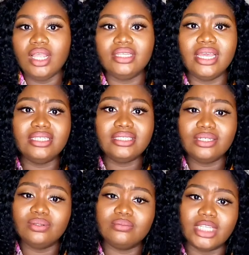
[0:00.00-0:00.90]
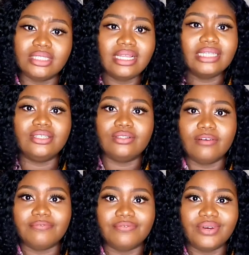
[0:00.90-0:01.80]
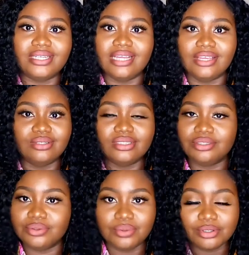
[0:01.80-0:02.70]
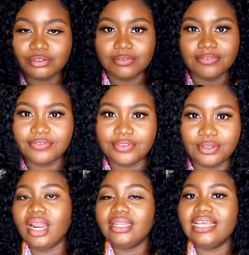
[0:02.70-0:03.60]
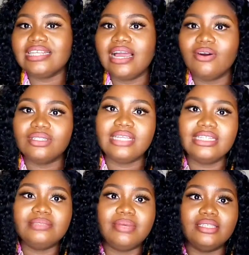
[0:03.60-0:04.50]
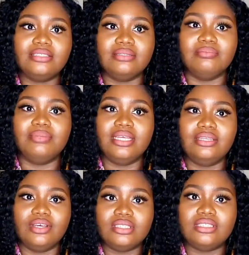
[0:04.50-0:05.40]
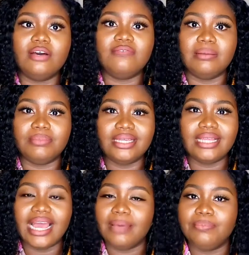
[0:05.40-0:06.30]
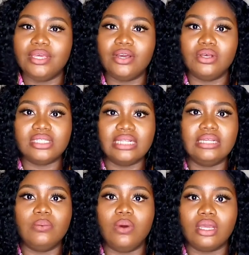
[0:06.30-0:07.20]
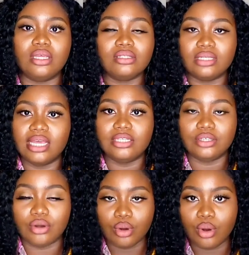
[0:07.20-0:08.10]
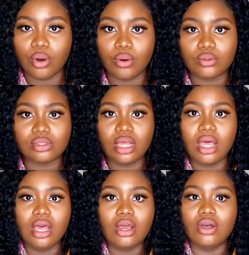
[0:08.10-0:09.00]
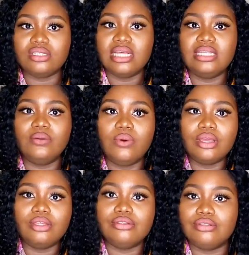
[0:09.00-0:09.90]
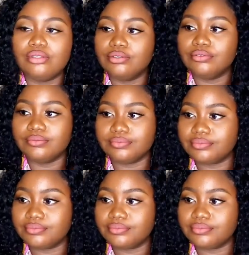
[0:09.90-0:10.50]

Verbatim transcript: there's still that sort of void that you still want to feel. There's that contentment in being yourself and being happy, constantly working to get your goals, constantly working to